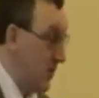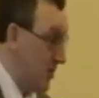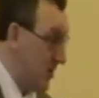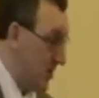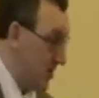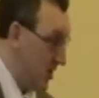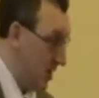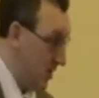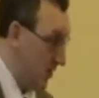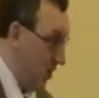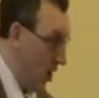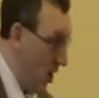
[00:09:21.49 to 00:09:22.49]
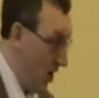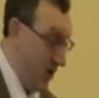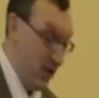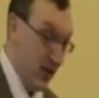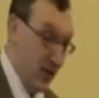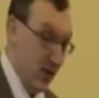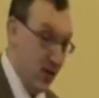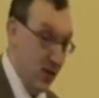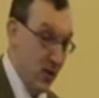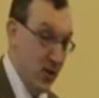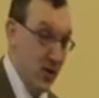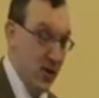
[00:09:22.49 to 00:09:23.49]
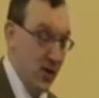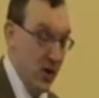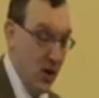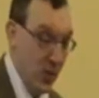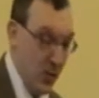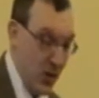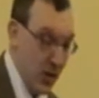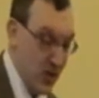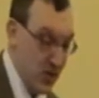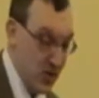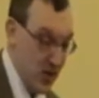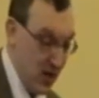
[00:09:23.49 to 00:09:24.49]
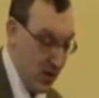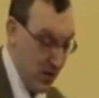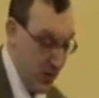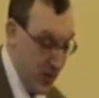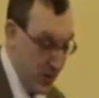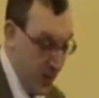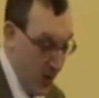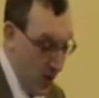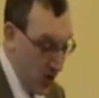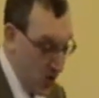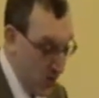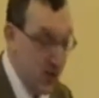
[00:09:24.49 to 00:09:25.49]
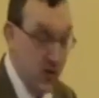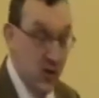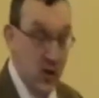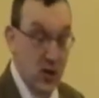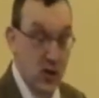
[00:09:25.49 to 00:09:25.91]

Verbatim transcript: who is the Son of God took upon himself the punishment